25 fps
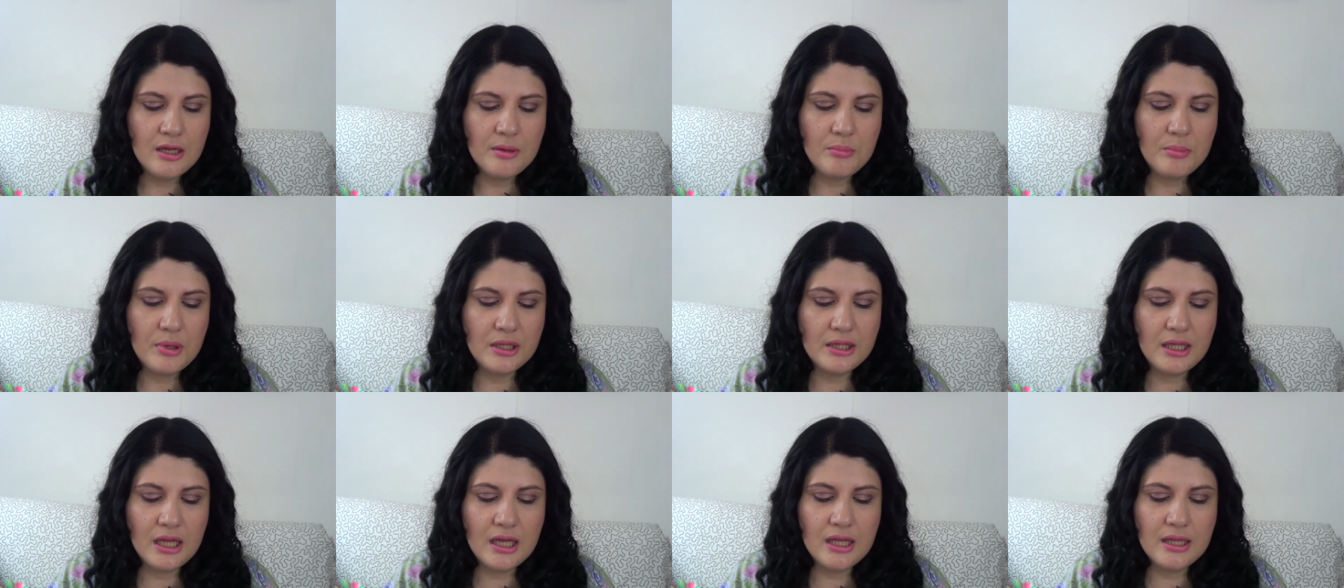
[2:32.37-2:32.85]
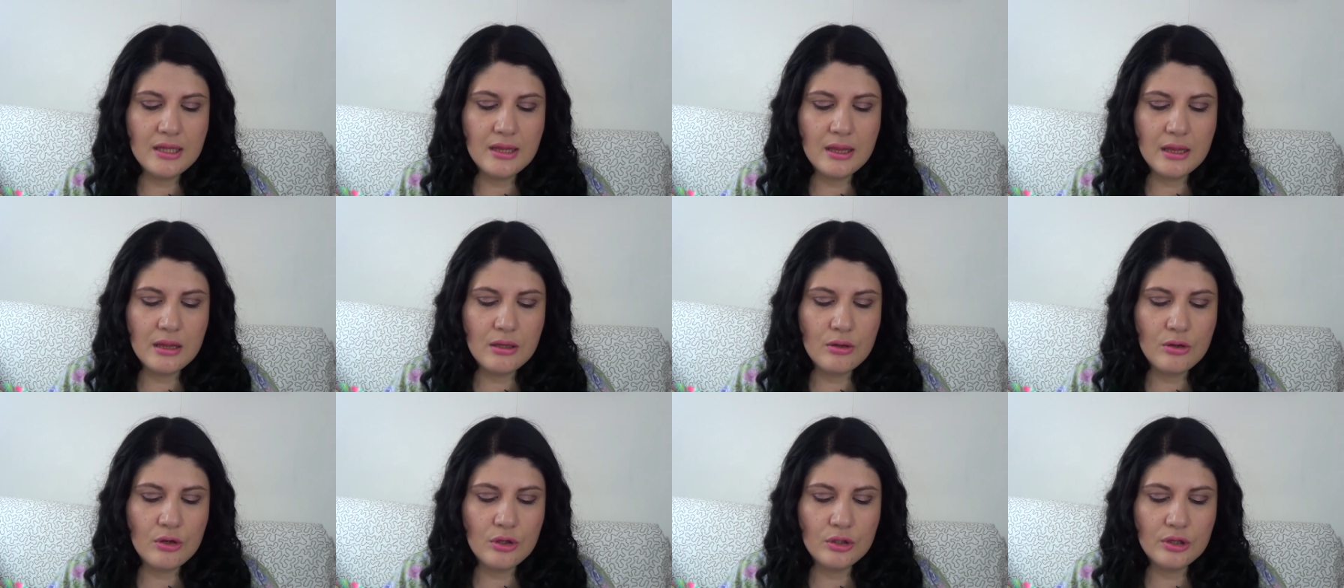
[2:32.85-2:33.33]
But I
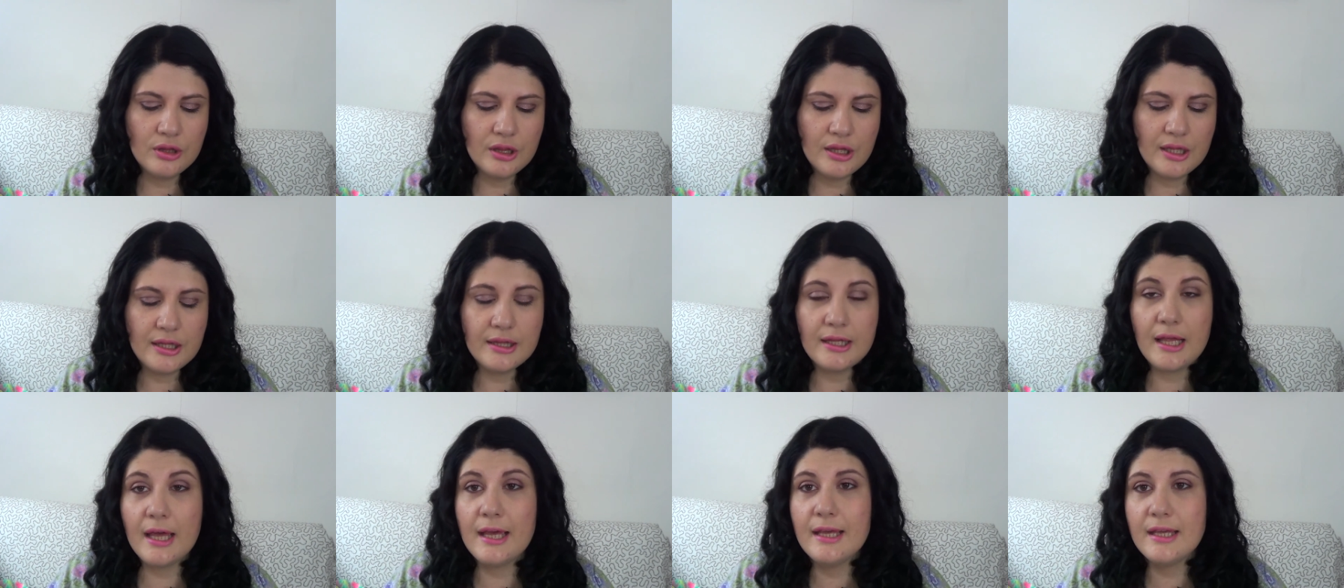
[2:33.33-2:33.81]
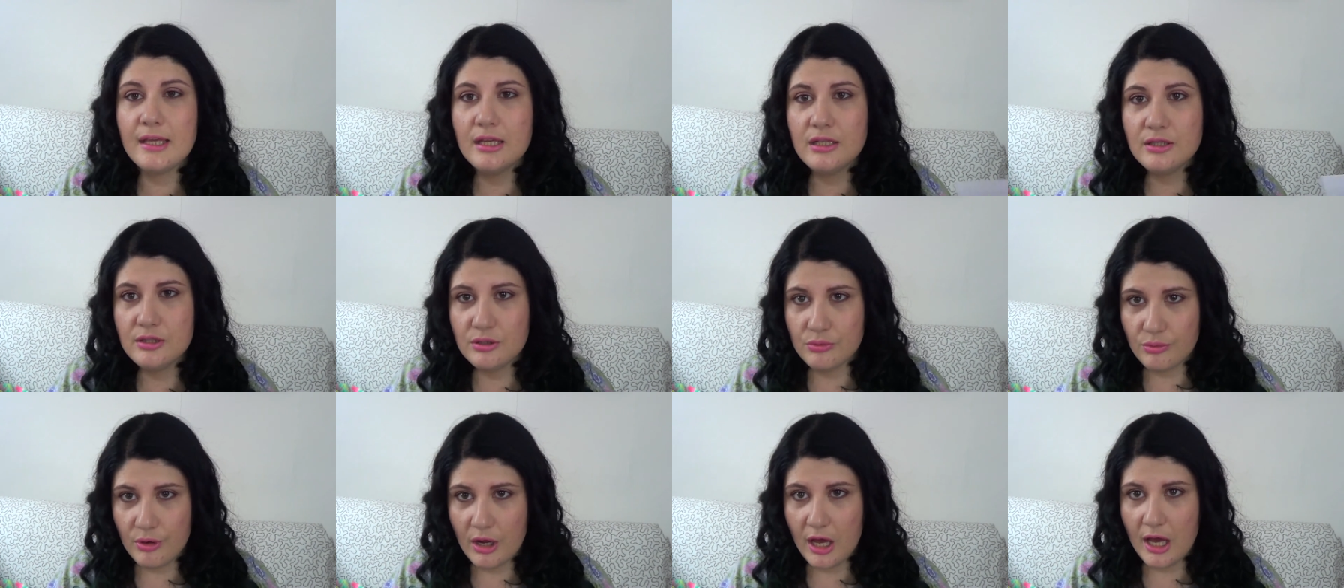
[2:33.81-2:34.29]
thought that I can
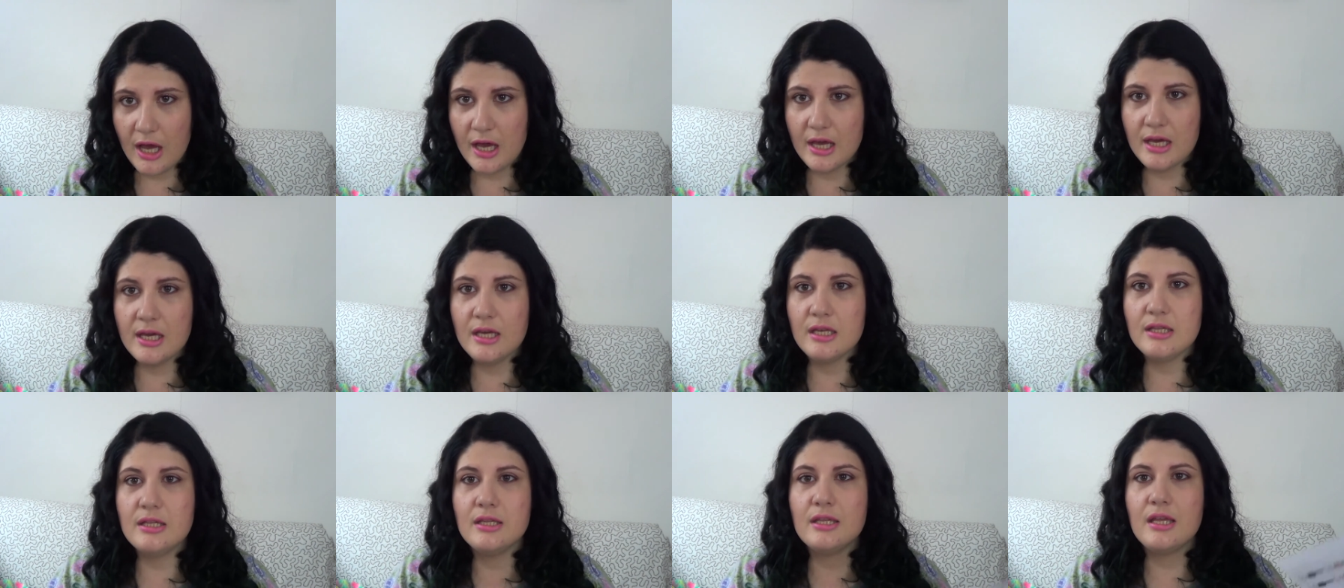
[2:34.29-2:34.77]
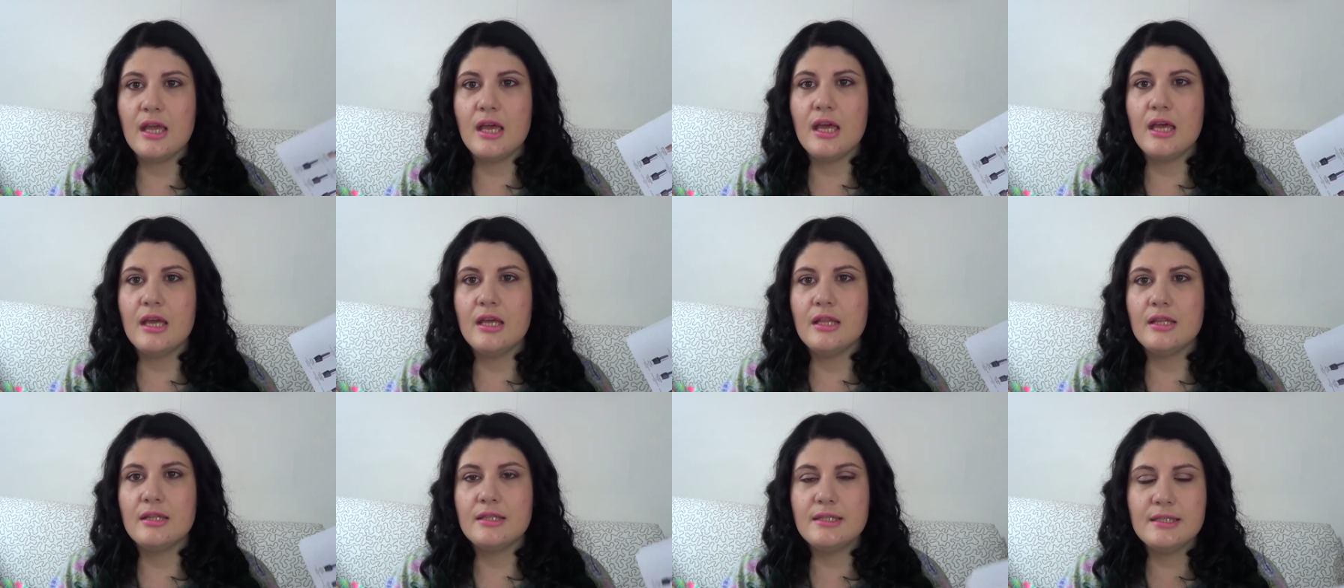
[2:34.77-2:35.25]
try it
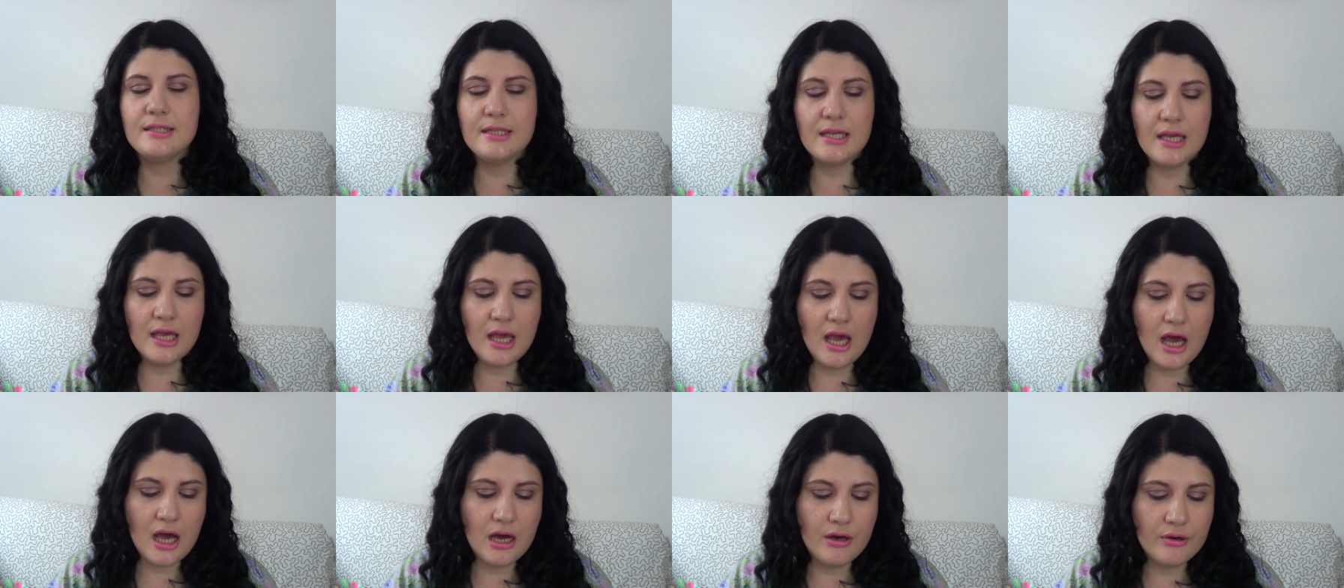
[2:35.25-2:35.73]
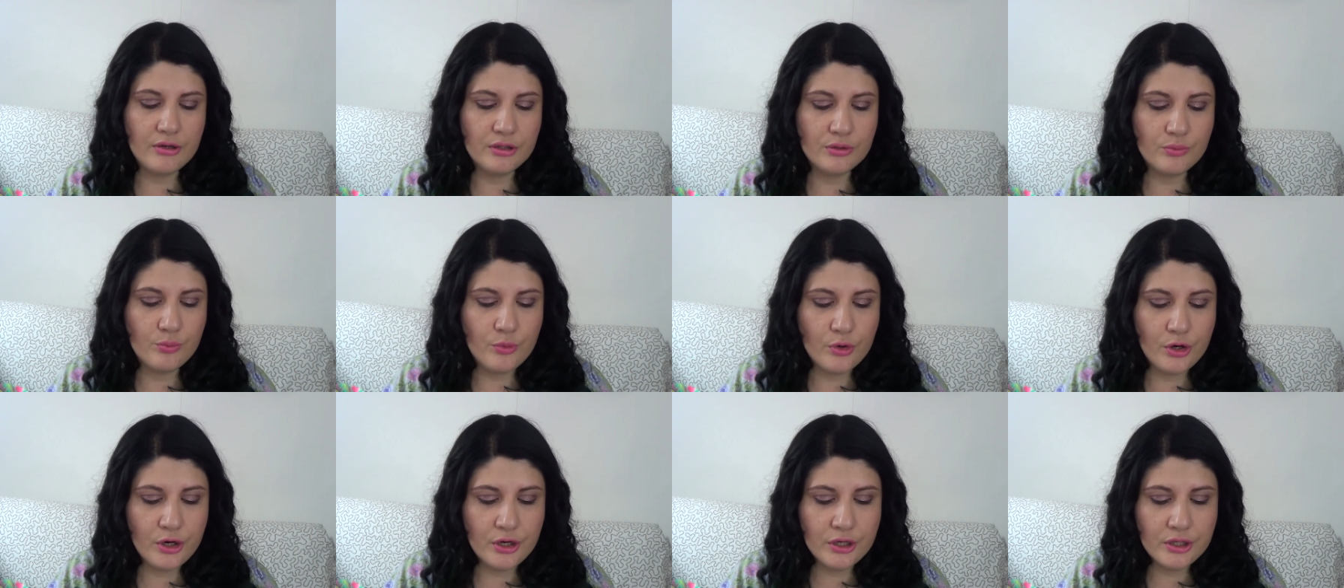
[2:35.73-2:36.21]
and see how it
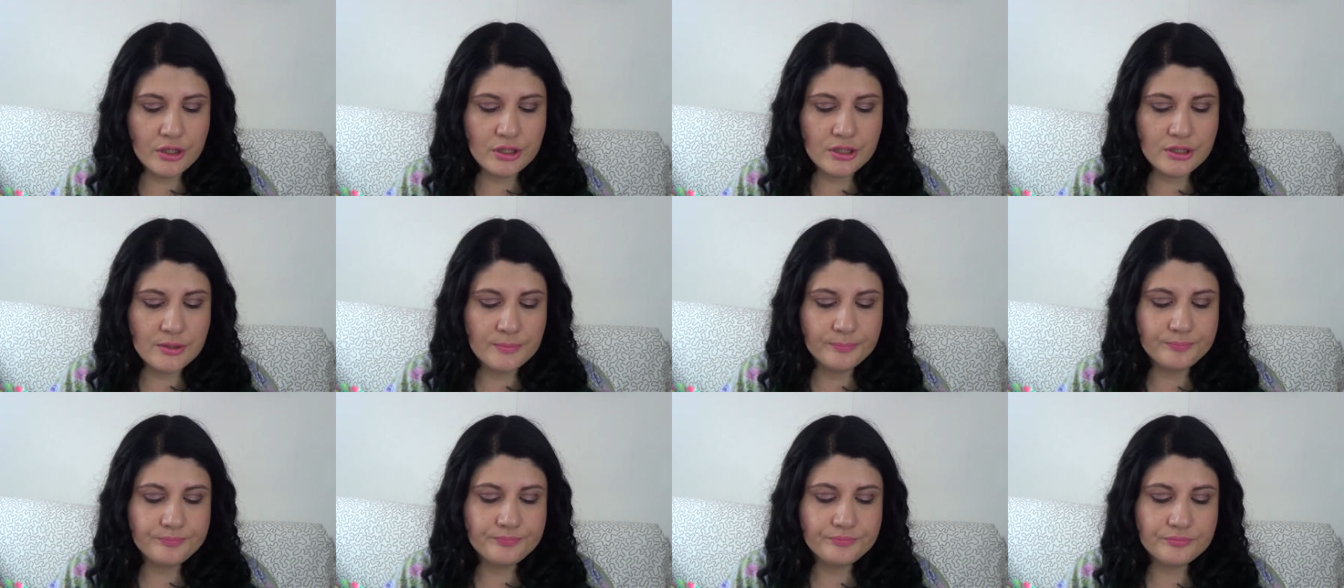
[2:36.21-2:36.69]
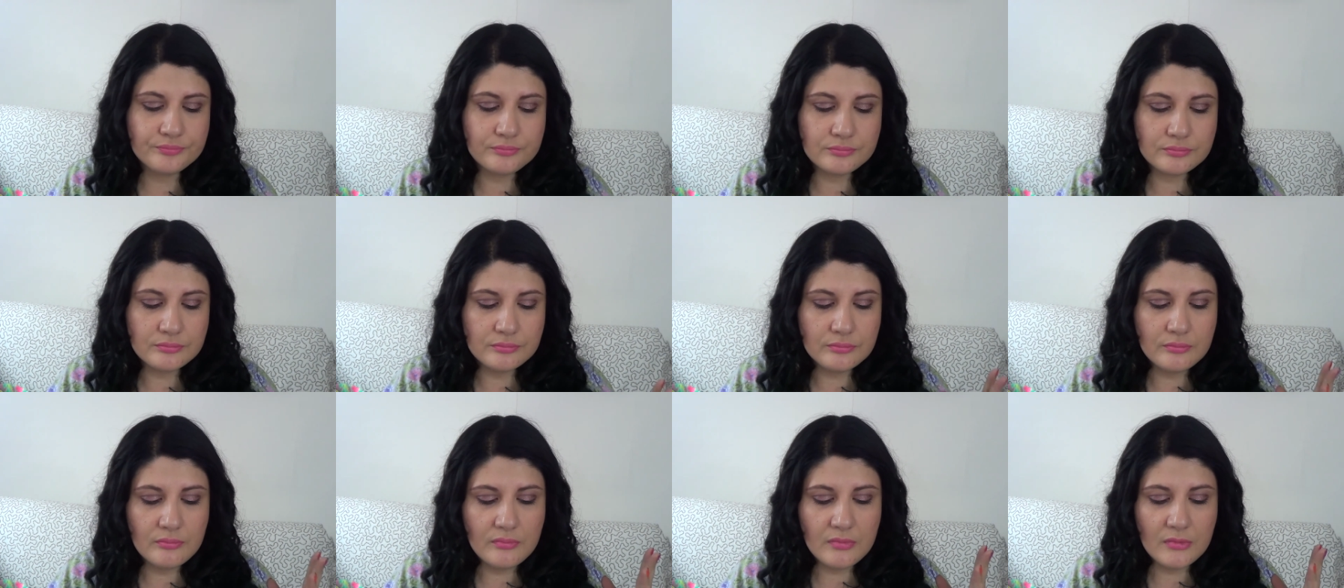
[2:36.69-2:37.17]
works.
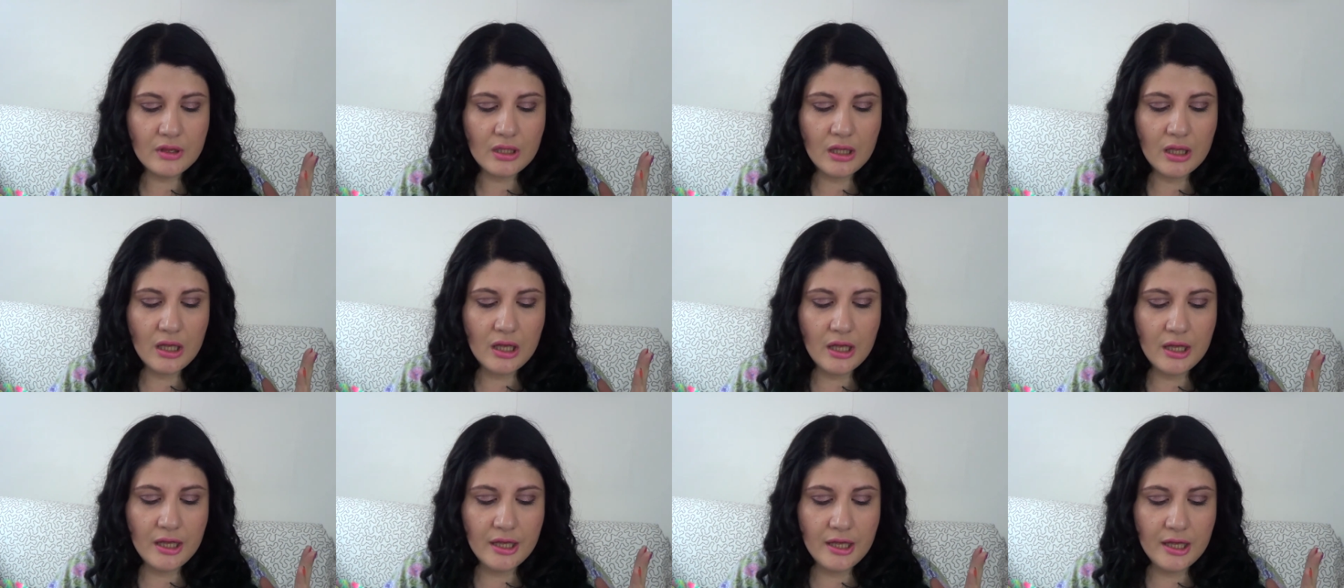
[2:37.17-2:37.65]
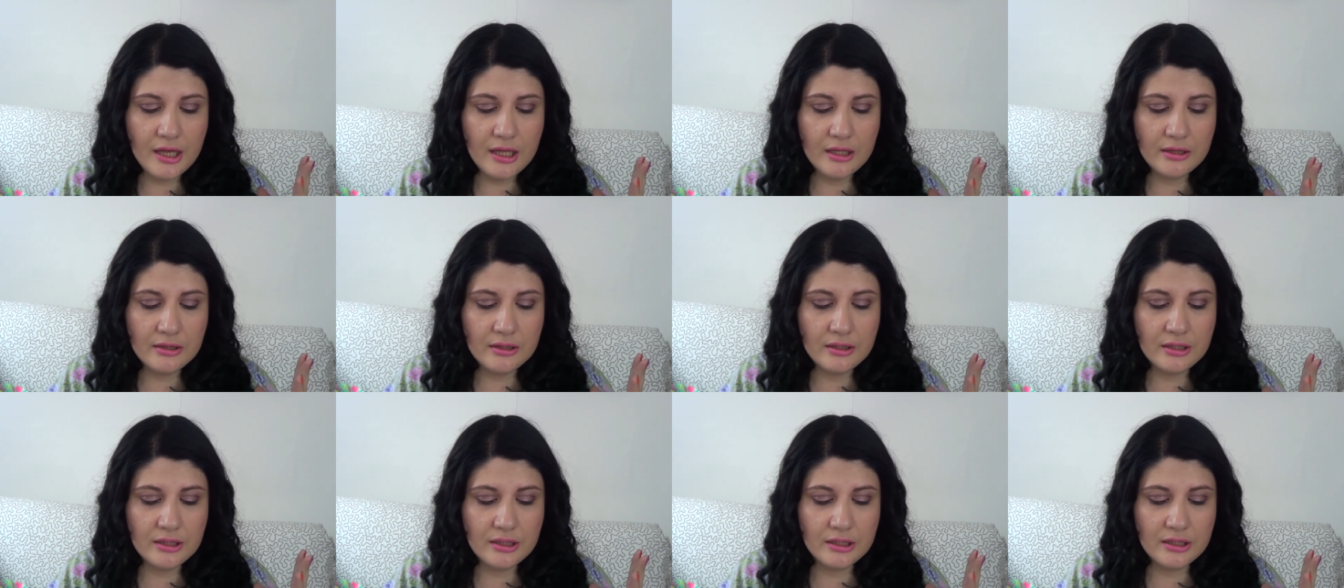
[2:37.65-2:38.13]

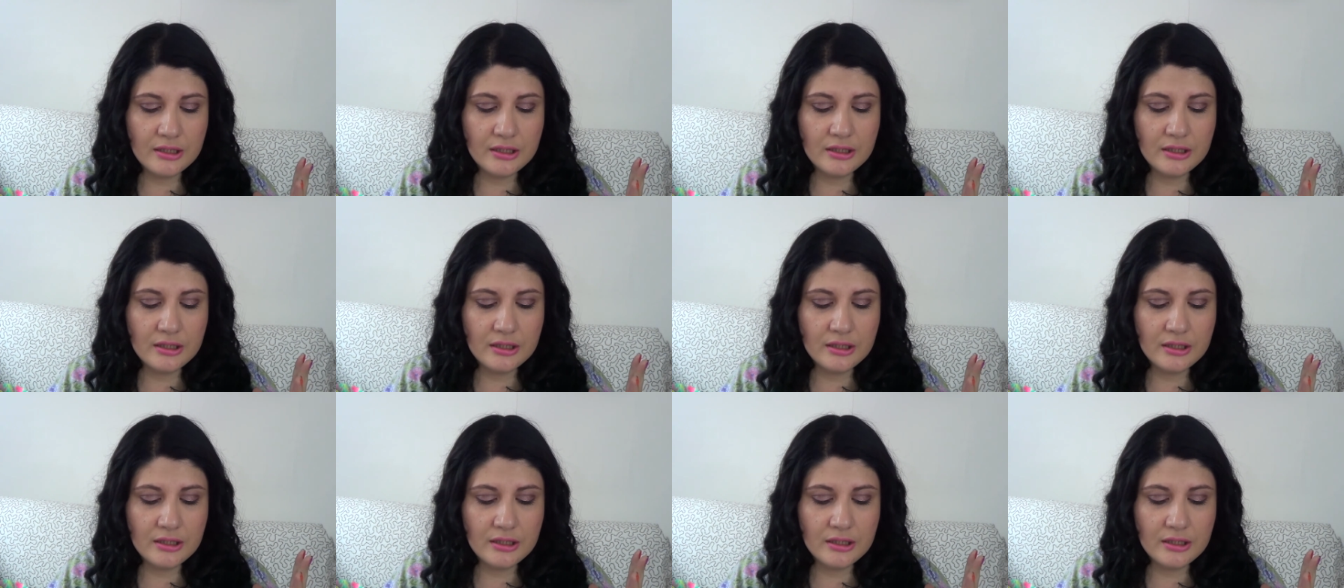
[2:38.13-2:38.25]
And